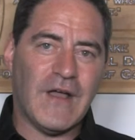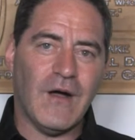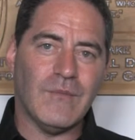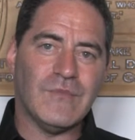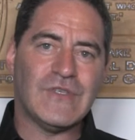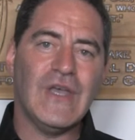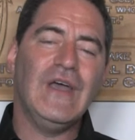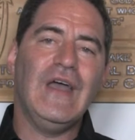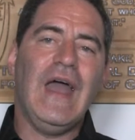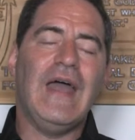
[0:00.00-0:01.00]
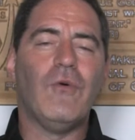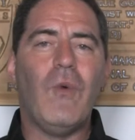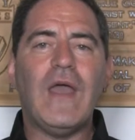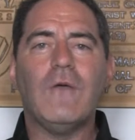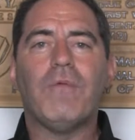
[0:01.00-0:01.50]
it becomes.
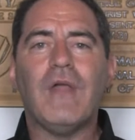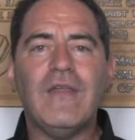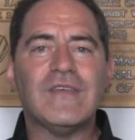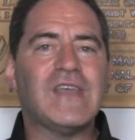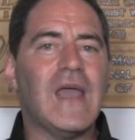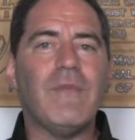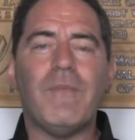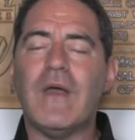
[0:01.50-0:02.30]
The way you play this game,